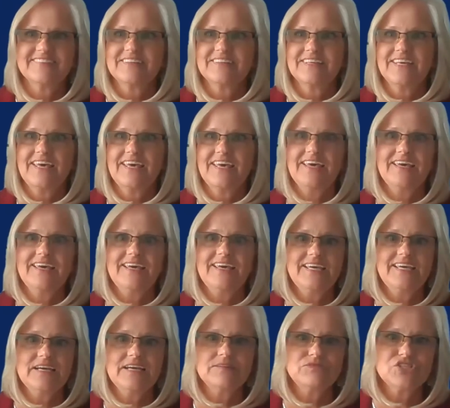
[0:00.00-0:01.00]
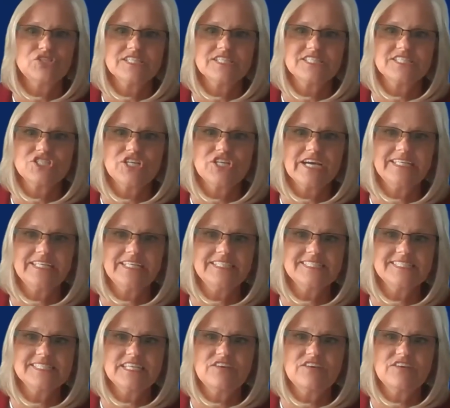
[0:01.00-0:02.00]
Okay, I'm just checking to
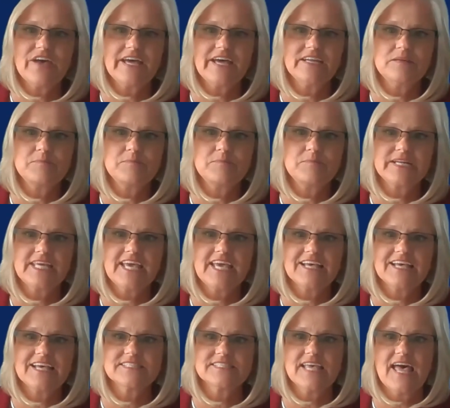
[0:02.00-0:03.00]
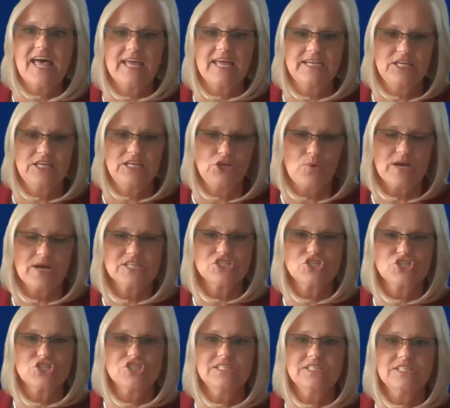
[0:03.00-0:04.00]
see if anybody has any
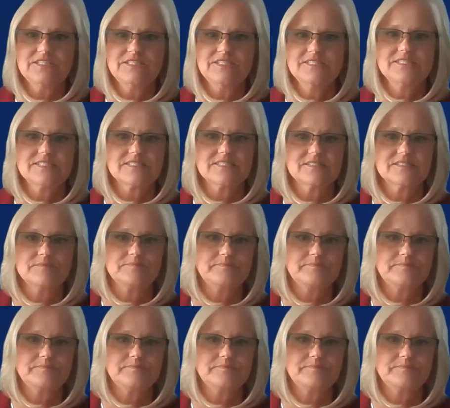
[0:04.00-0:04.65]
questions.